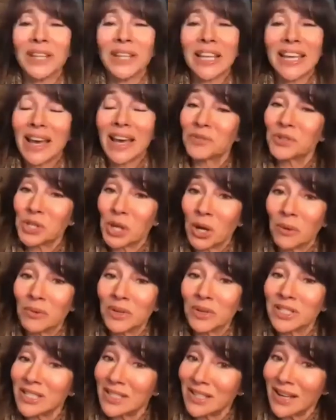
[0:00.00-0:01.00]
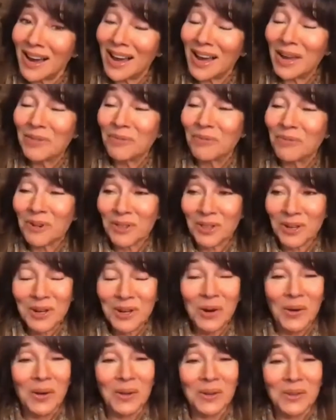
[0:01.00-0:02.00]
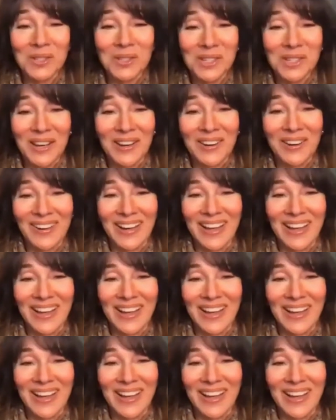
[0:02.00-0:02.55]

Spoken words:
have so much time for the gold. So.